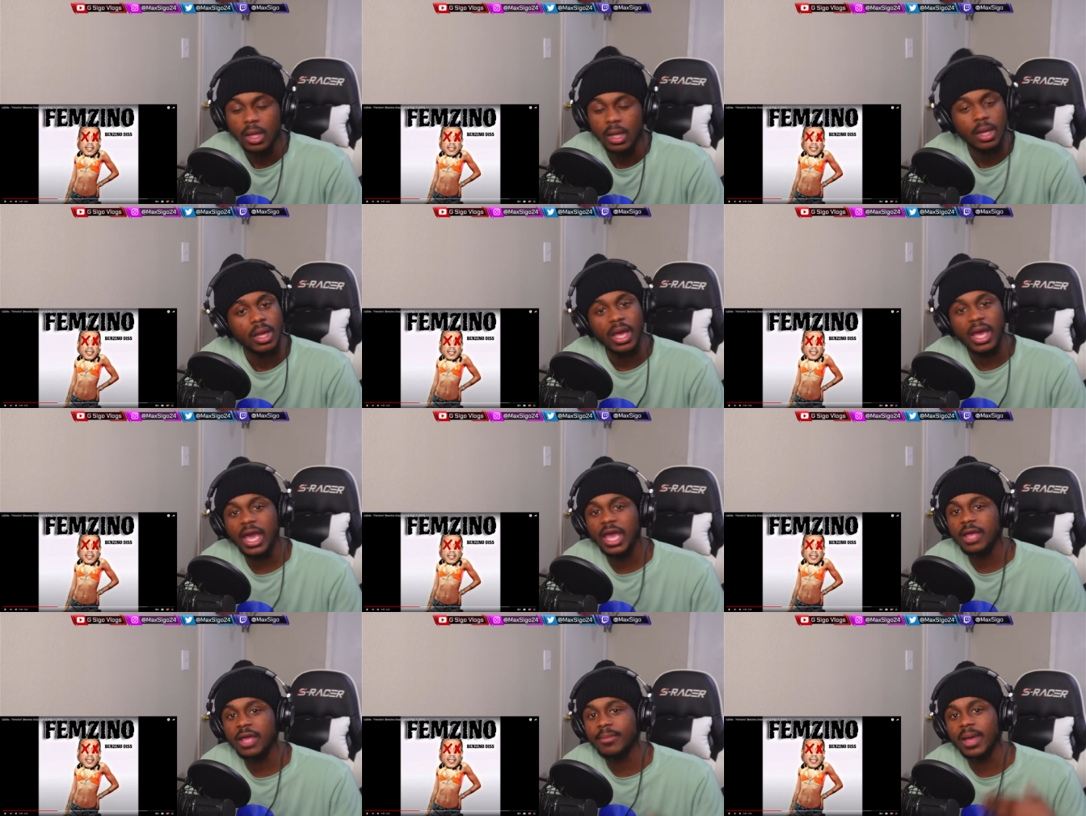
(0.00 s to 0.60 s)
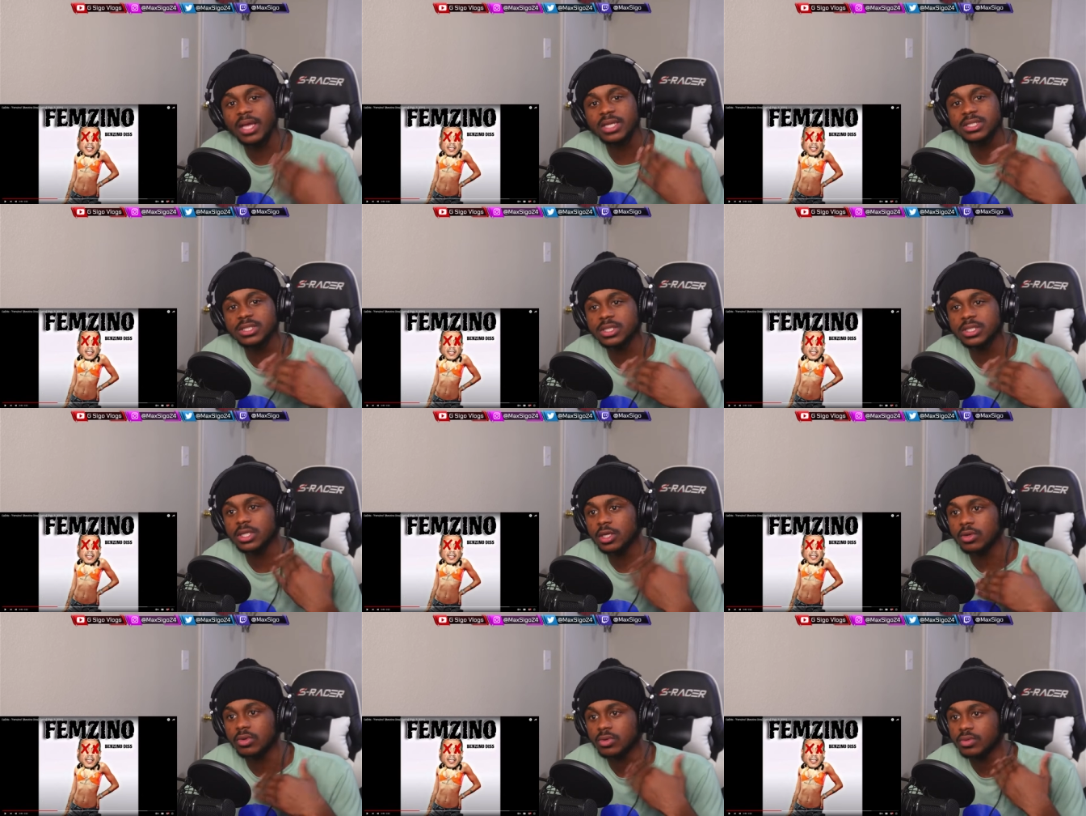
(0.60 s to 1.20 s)
Hey,
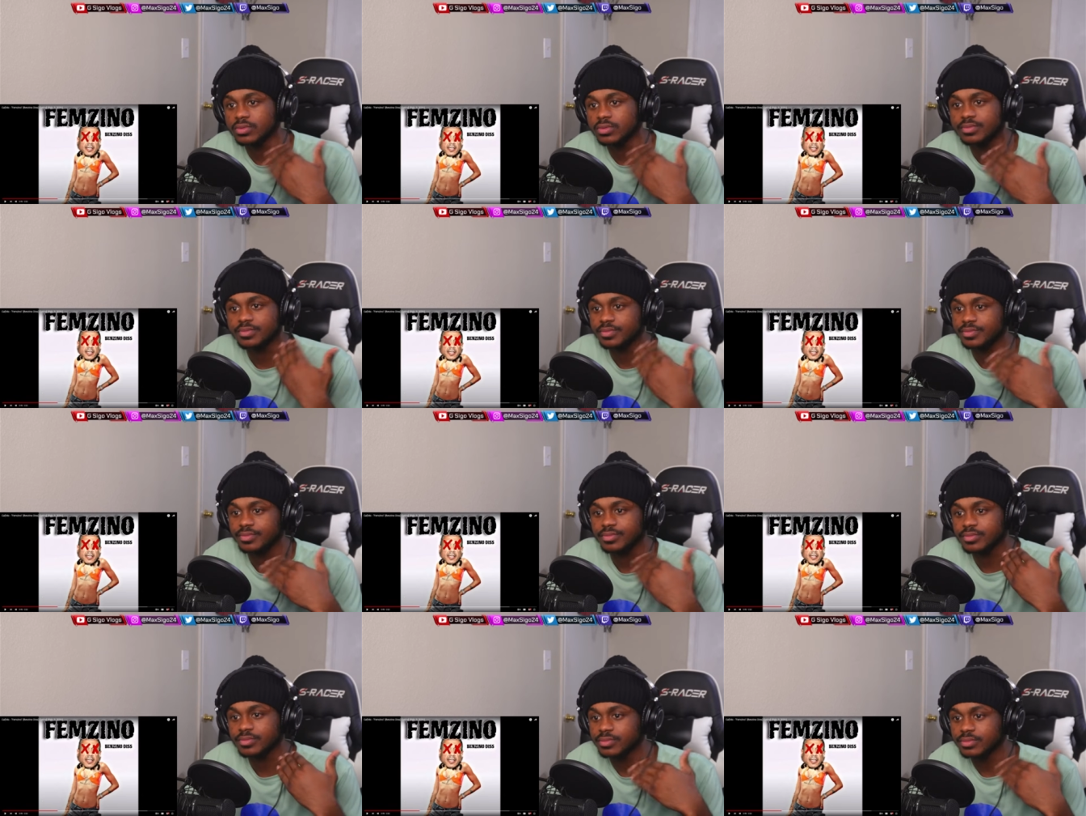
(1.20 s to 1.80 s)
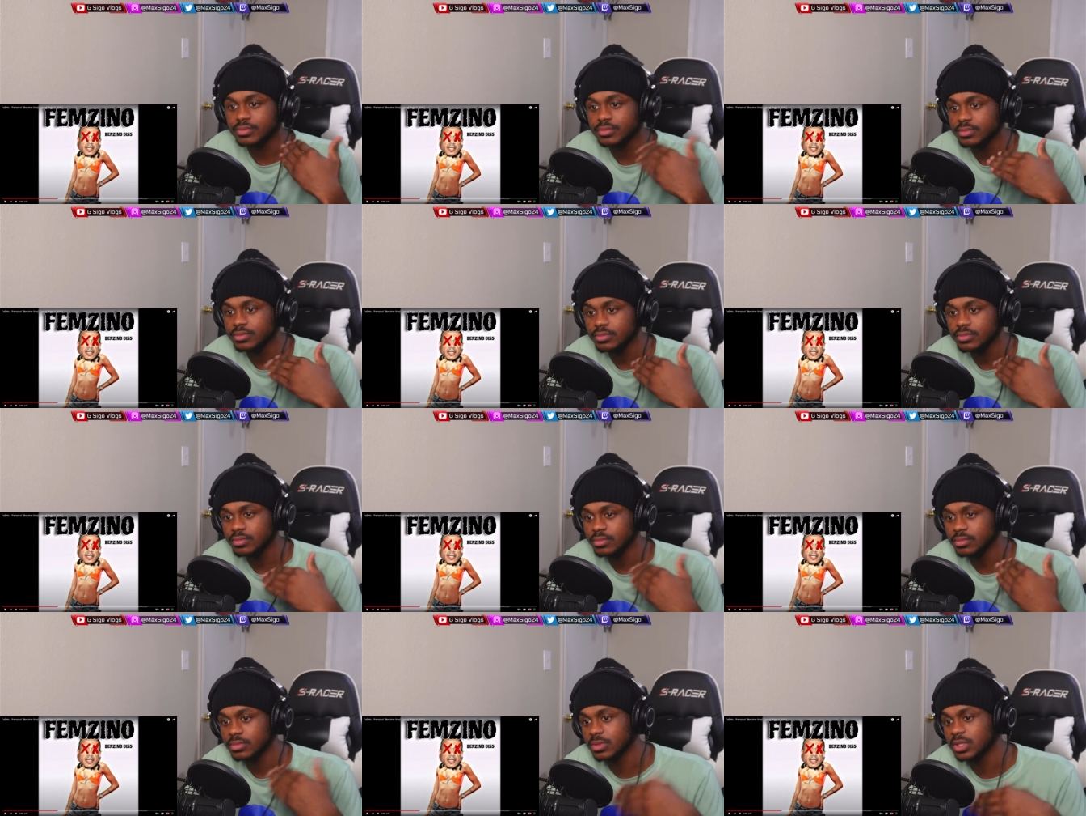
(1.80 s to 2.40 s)
Benzino.
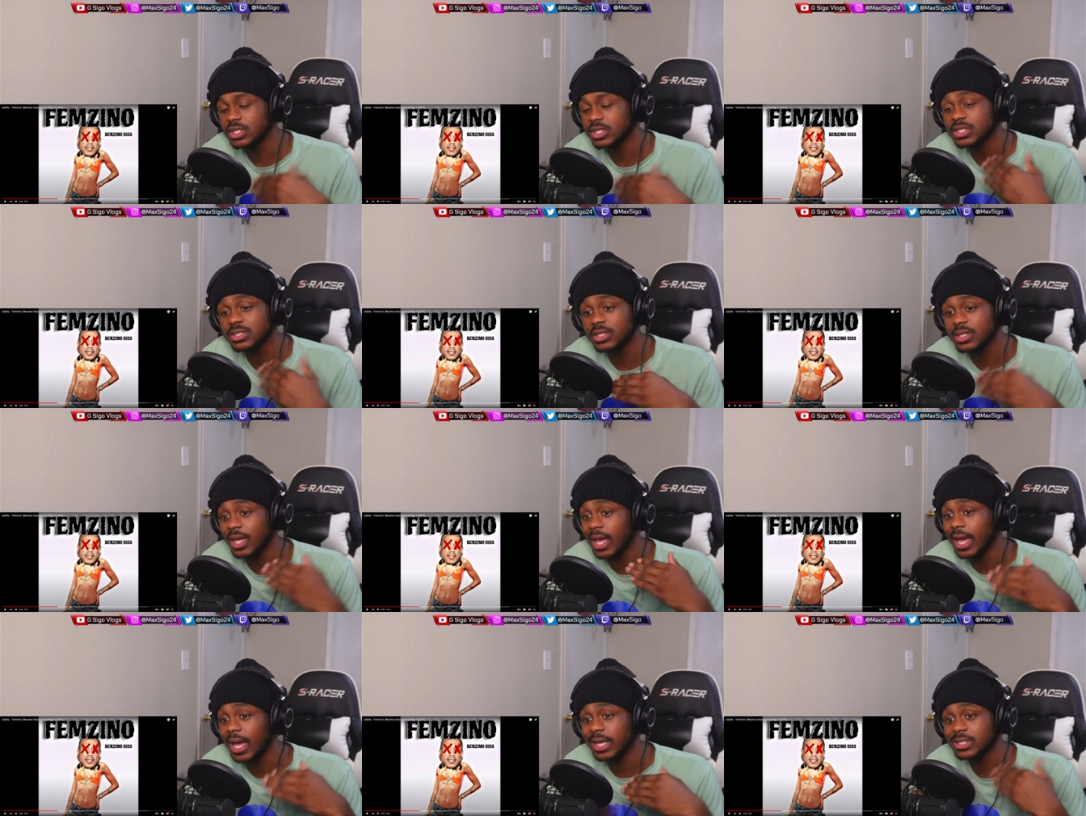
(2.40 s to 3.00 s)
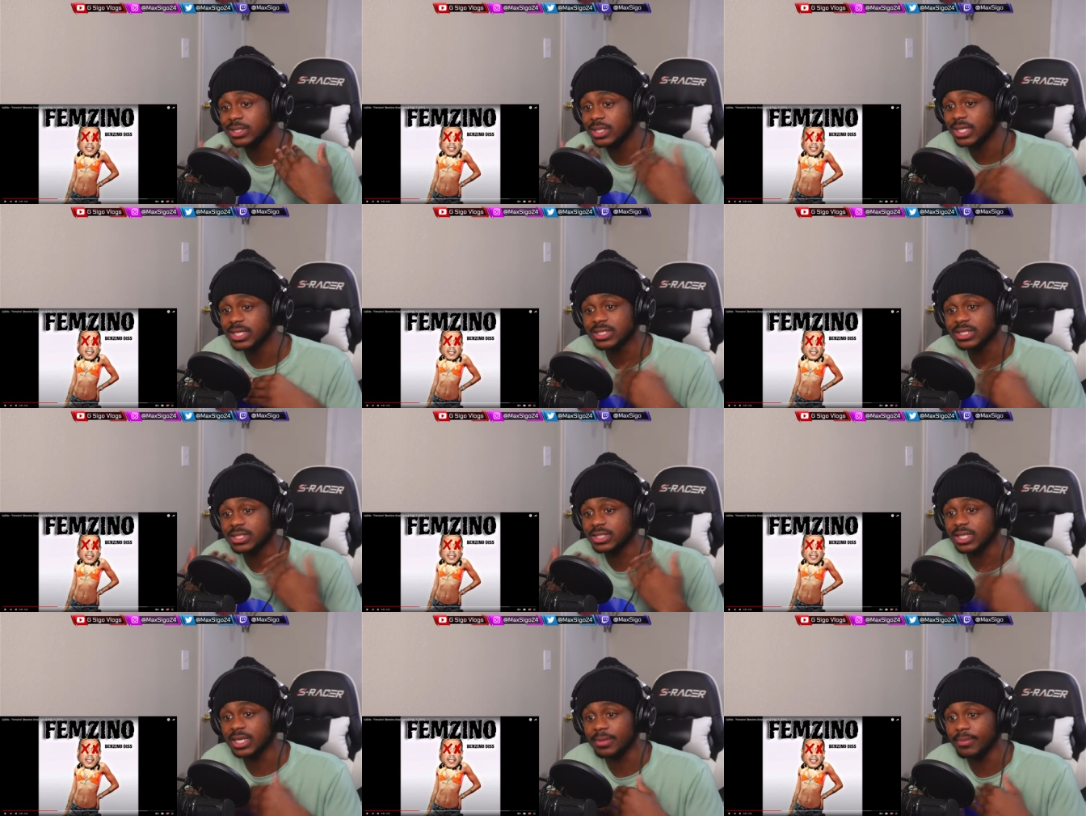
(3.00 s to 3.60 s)
This
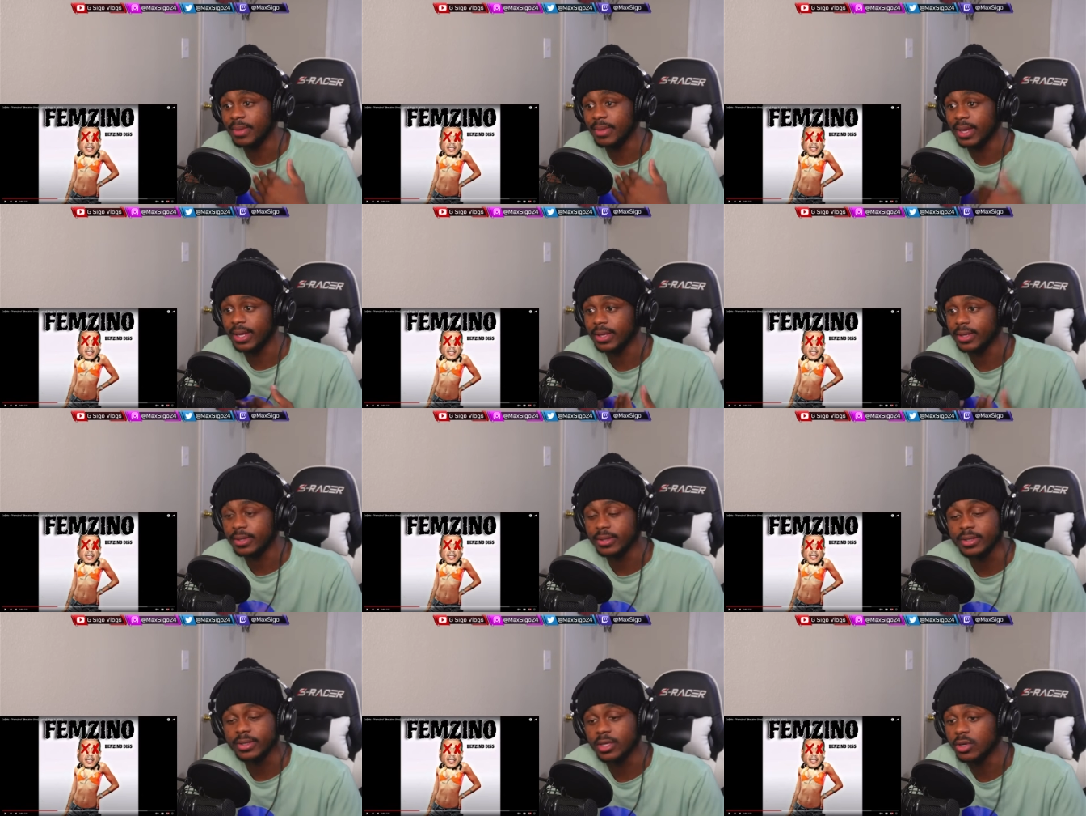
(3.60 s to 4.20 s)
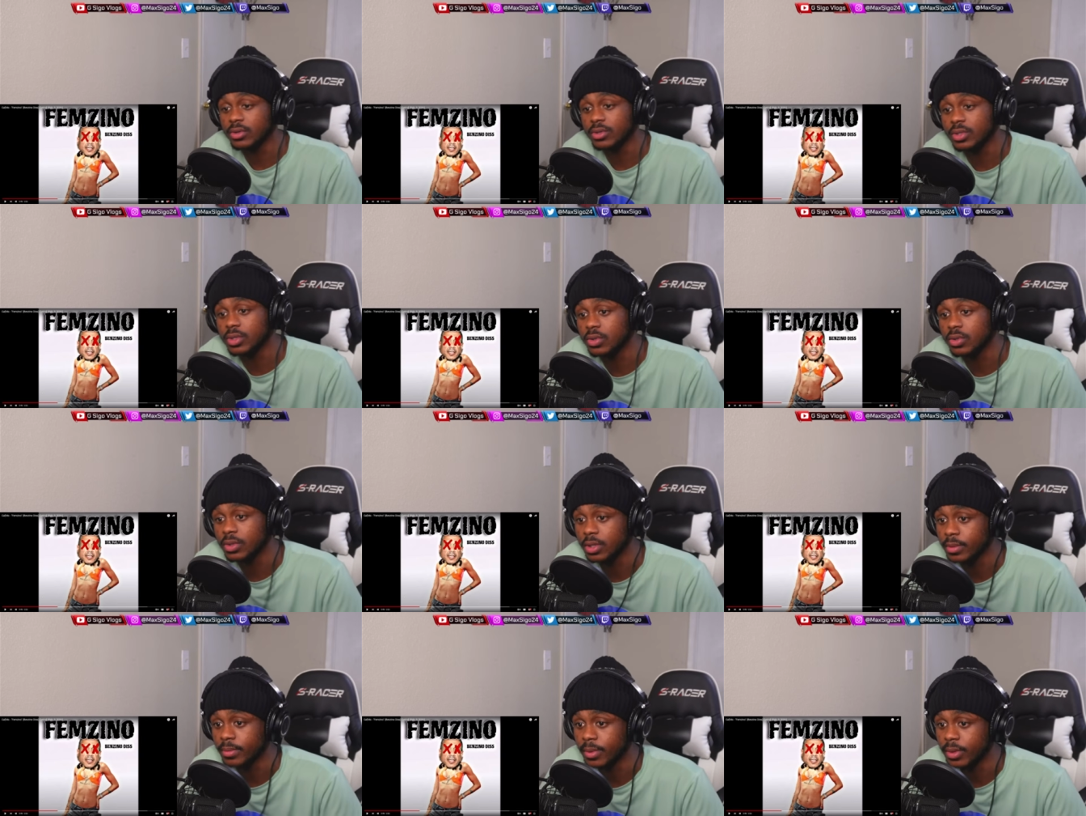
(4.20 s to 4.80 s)
is it, man. Don't do
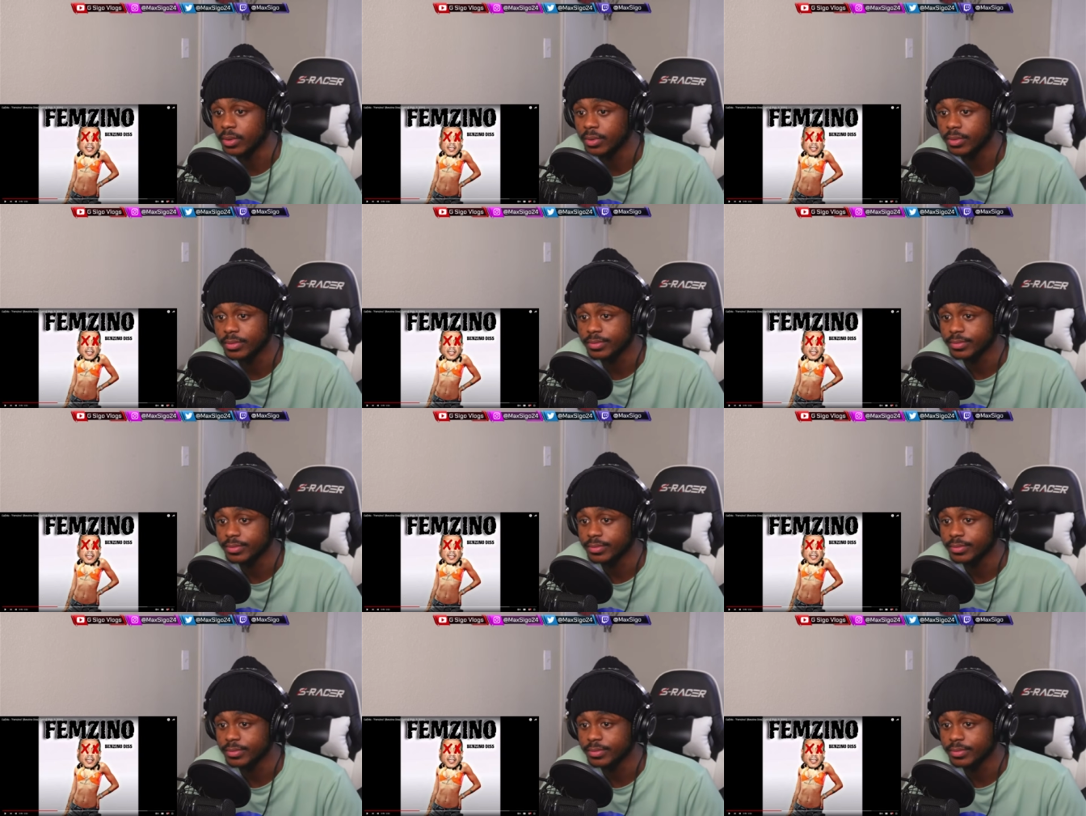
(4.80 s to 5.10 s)
it no more.